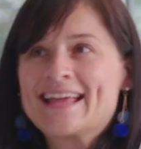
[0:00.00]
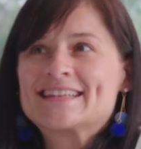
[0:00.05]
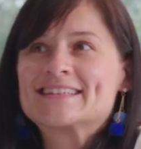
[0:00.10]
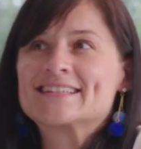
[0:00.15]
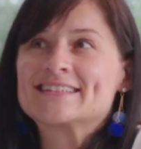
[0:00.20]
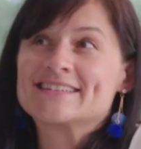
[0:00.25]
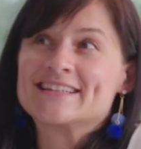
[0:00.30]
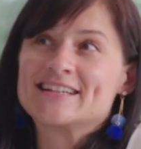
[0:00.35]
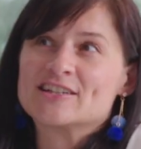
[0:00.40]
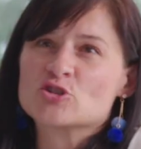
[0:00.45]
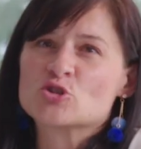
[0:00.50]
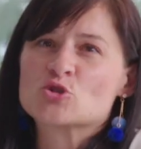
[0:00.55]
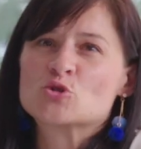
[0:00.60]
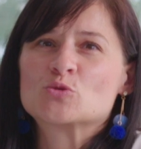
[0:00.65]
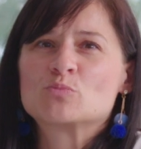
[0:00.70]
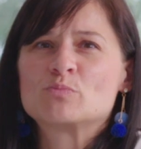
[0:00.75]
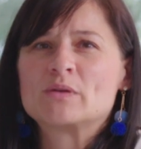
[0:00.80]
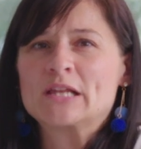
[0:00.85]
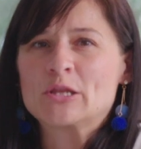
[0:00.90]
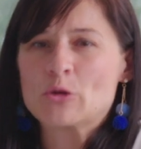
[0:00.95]
then there
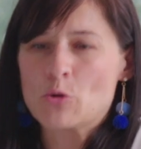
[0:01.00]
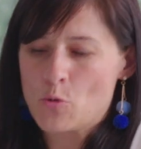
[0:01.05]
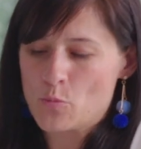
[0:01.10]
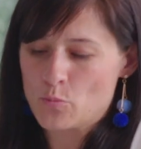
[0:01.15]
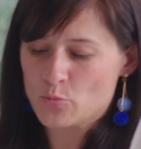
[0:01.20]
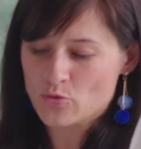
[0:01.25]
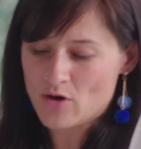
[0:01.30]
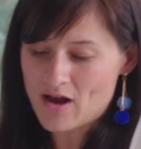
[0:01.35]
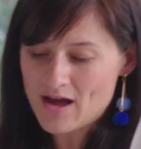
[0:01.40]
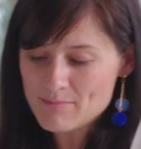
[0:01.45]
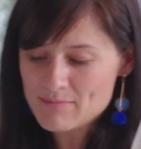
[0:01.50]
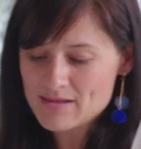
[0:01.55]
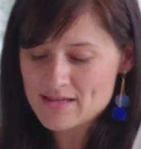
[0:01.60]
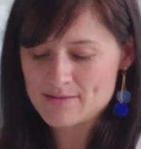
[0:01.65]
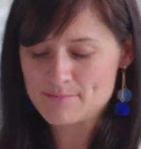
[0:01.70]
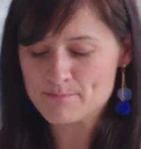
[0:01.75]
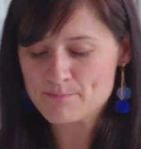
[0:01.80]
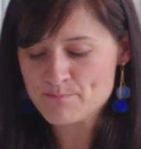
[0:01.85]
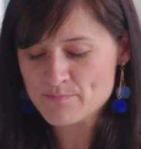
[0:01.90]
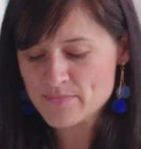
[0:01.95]
should be no
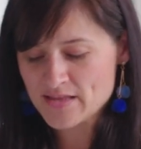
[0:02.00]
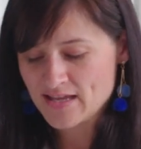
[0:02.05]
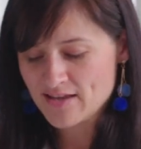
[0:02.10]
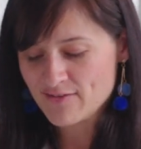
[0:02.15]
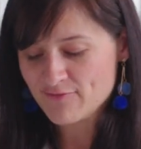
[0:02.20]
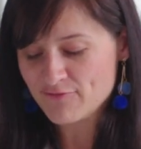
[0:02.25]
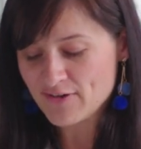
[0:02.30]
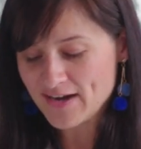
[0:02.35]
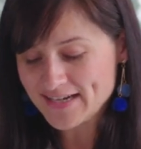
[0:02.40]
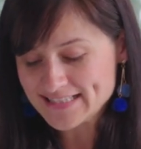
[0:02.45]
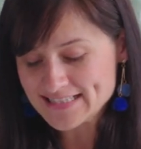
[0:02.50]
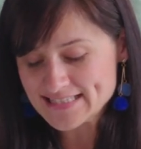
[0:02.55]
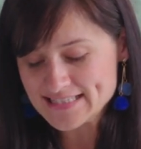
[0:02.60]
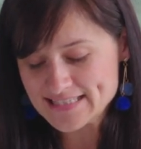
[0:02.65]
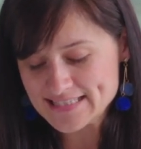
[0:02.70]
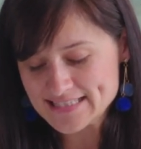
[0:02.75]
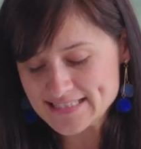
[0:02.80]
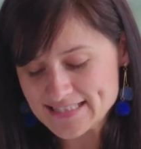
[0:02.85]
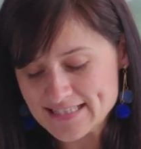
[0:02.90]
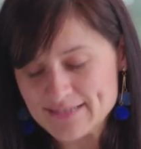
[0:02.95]
problem
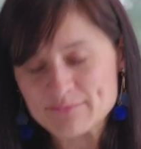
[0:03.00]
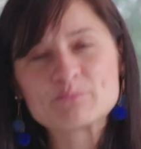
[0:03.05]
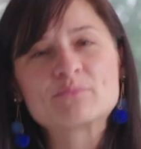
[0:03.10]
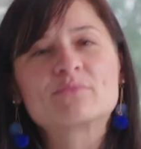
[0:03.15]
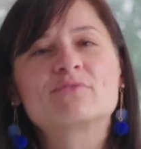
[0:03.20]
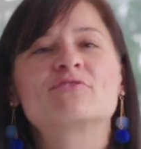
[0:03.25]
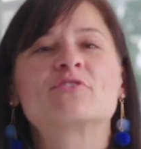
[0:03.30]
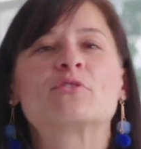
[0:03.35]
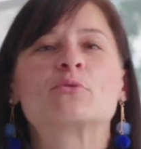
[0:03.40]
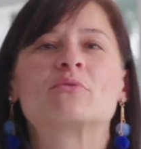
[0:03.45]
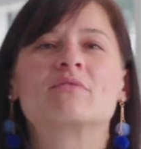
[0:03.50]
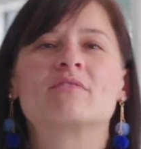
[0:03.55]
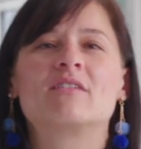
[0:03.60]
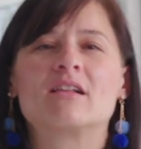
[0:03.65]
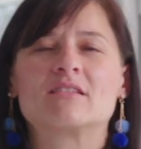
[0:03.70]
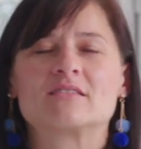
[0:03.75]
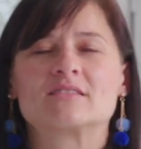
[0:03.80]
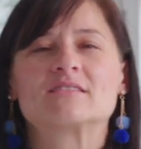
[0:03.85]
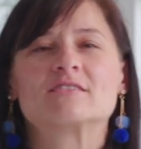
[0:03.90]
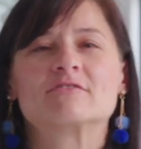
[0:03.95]
financing them from
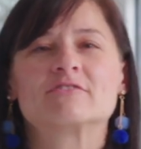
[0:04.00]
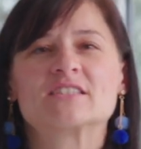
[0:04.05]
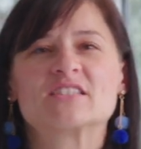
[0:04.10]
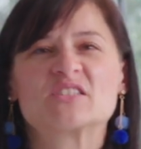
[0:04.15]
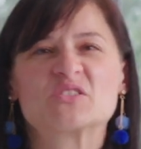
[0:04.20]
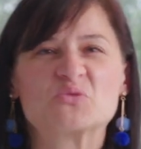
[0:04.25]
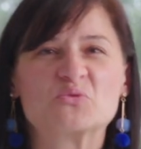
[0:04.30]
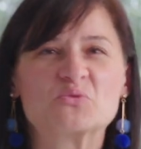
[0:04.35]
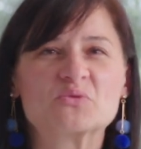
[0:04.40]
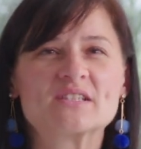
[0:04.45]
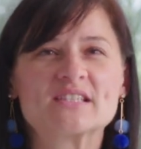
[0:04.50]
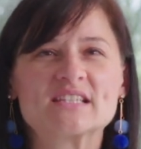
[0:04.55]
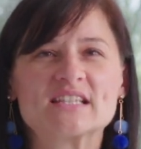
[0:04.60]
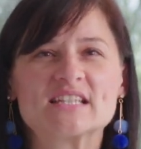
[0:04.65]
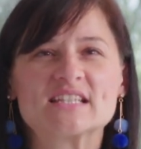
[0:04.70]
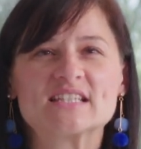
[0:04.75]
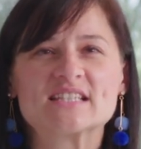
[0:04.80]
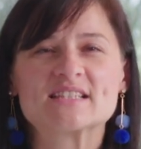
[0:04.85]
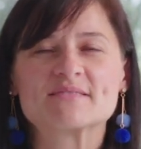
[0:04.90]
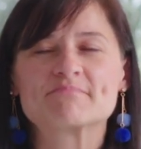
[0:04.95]
voluntary
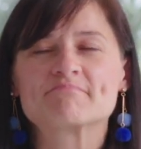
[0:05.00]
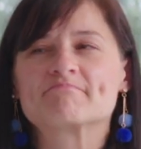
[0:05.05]
sources.